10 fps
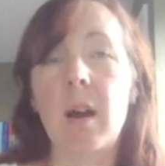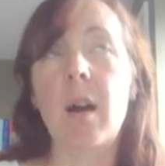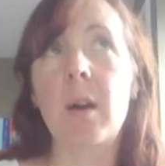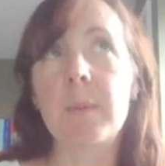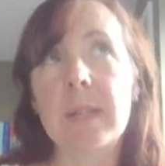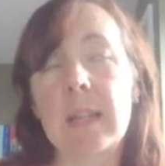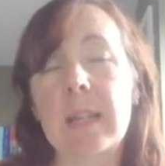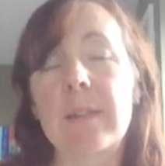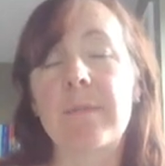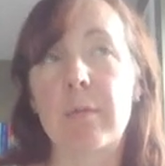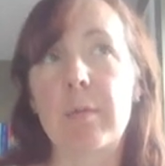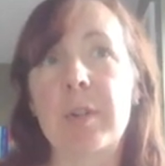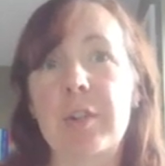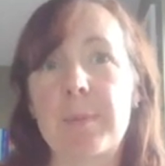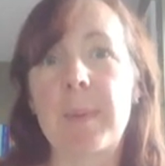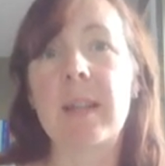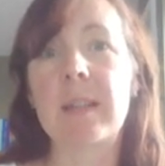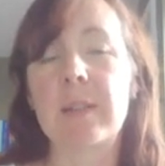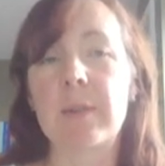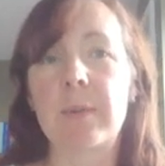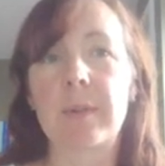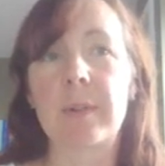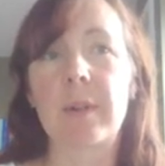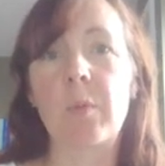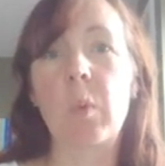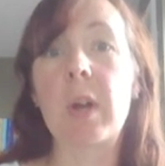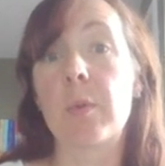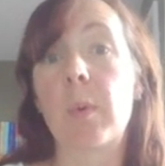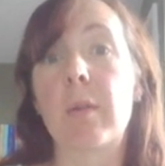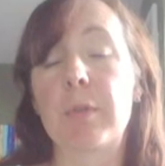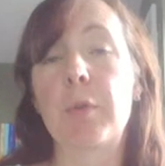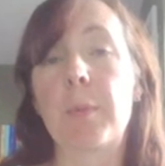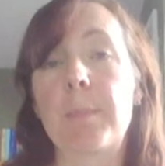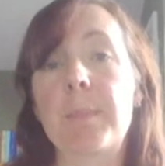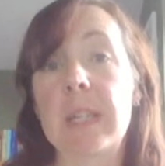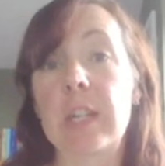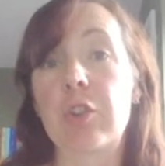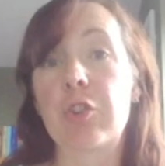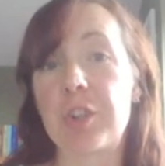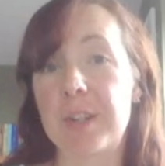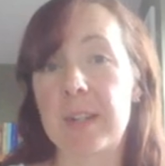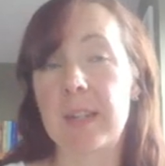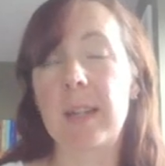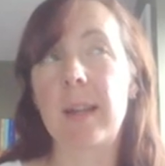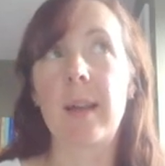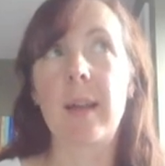I would say it very much depends on where you are in your business journey